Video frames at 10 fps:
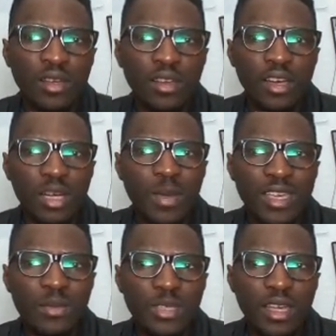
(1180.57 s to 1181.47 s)
And I
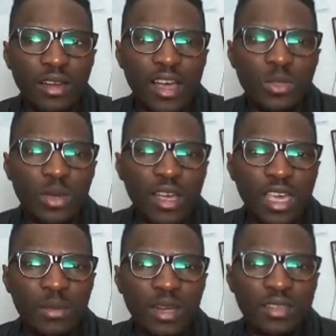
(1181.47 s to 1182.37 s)
keep saying it. Last week I
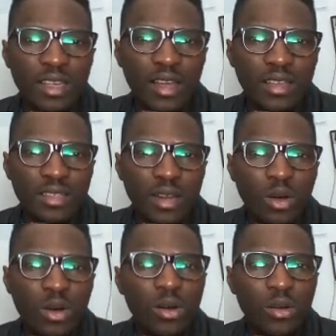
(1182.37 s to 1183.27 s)
came in, I said,
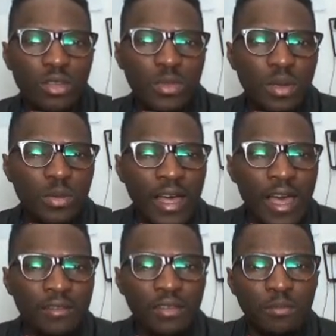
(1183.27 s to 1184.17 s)
oh no, those people that
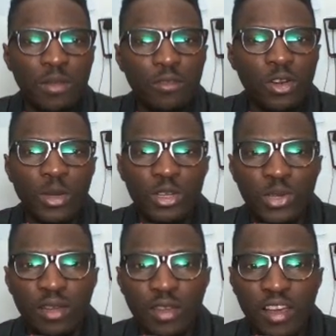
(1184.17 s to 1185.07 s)
haven't been following me on
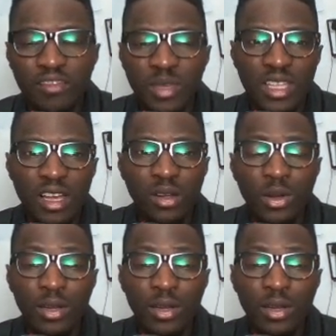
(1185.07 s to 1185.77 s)
TradingView have missed out a lot.